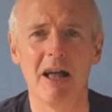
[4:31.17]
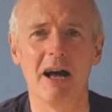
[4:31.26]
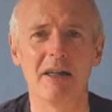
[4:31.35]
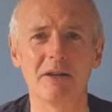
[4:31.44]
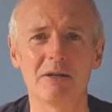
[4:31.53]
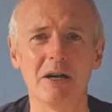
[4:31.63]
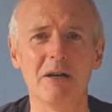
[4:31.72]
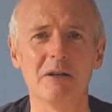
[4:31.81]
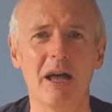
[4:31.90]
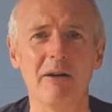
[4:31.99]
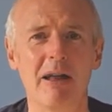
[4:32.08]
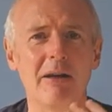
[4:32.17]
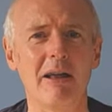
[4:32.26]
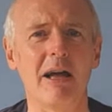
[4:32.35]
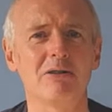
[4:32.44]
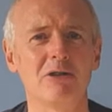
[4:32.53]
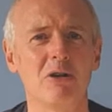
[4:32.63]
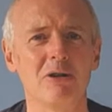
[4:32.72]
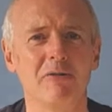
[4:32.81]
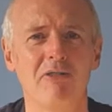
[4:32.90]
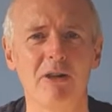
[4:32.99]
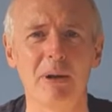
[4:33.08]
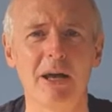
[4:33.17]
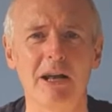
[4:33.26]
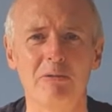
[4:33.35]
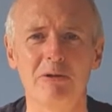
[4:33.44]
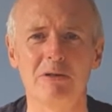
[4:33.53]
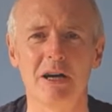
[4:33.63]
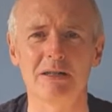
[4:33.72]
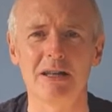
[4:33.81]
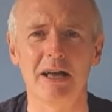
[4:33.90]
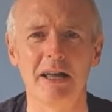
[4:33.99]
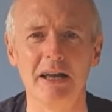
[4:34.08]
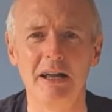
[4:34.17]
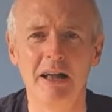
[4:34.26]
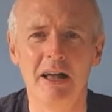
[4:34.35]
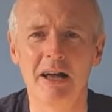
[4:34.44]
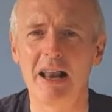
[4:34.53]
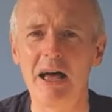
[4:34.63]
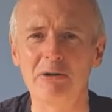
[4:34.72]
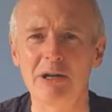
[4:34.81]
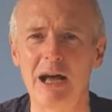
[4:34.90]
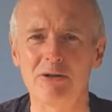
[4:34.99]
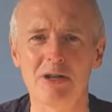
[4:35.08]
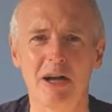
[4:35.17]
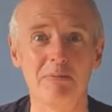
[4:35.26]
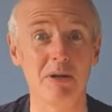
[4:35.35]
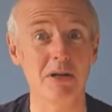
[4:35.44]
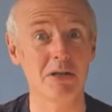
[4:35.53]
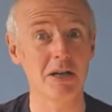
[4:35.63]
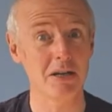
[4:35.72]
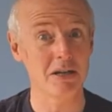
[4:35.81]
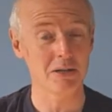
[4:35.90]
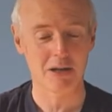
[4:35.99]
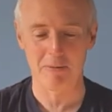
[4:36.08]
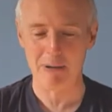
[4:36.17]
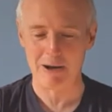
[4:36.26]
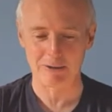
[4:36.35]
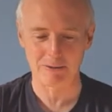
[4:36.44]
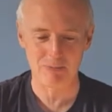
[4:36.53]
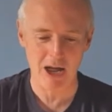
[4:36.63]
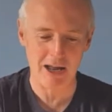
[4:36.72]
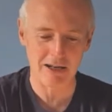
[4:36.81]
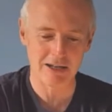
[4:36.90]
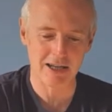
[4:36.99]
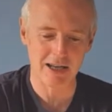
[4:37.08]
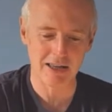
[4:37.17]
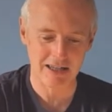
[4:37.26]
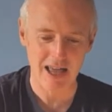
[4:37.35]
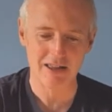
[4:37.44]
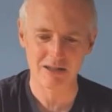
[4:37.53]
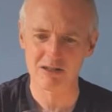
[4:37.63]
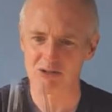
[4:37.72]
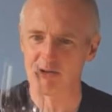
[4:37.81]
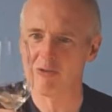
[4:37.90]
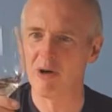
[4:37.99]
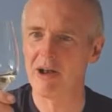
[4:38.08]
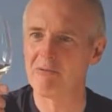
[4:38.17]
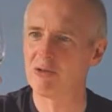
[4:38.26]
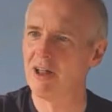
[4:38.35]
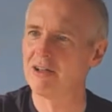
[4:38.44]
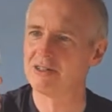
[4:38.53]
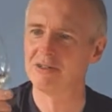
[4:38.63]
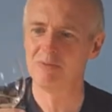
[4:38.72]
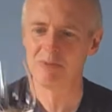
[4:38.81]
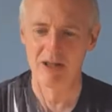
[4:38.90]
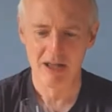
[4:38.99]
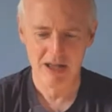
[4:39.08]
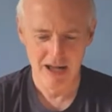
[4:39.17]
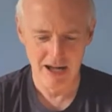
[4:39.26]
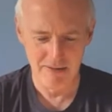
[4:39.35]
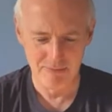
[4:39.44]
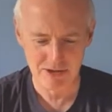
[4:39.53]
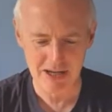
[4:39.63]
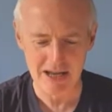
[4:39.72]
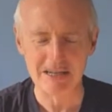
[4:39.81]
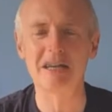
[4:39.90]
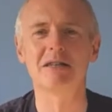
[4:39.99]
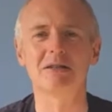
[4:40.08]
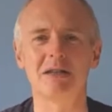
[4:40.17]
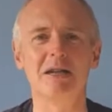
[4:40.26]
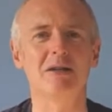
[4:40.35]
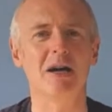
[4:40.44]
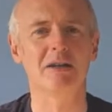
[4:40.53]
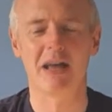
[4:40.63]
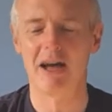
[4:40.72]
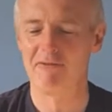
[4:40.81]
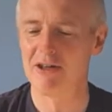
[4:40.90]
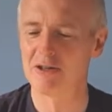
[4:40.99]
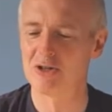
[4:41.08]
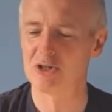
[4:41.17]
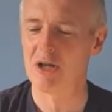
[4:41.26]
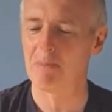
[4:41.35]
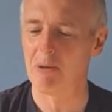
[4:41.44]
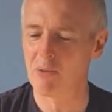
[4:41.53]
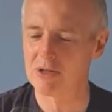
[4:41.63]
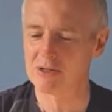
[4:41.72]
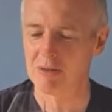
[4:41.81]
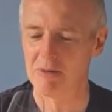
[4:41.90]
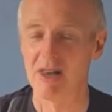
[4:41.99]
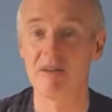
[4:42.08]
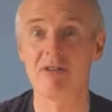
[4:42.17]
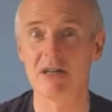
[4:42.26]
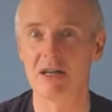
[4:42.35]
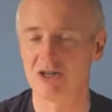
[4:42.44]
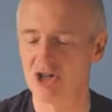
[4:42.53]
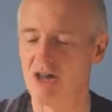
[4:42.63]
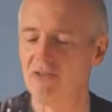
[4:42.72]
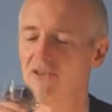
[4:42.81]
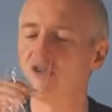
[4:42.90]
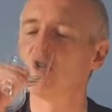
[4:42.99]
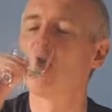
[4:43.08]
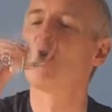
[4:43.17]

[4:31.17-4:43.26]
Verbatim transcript: uh the sun, it, it, I started filming and it was uh, slightly cloudy outside, but the sun has come out, and uh, the, yeah, this is the sort of one I would like to um, sit at a seaside cafe and sup with some lovely shellfish.